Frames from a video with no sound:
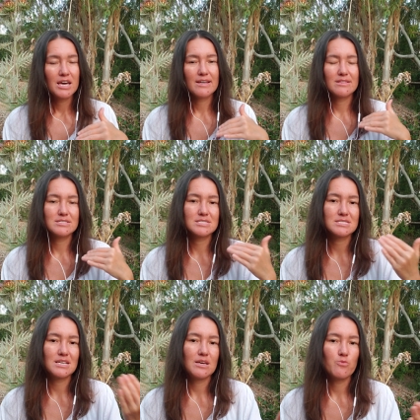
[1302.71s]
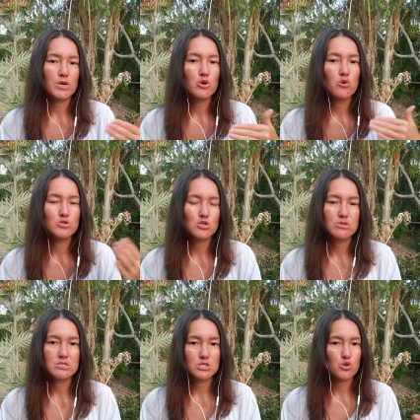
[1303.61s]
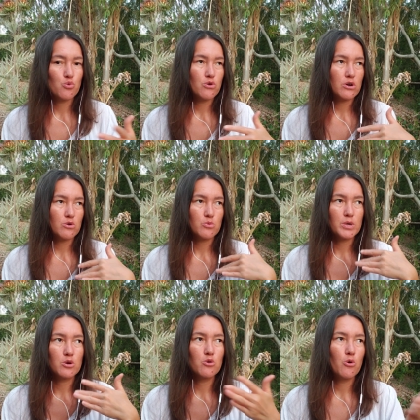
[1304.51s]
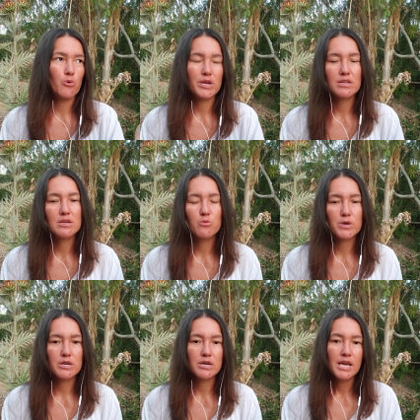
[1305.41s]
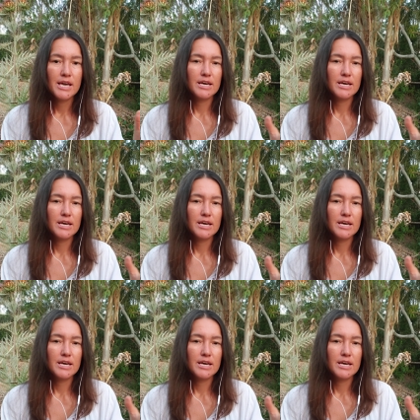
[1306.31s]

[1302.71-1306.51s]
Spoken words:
and let's say we go to the store or we go anywhere,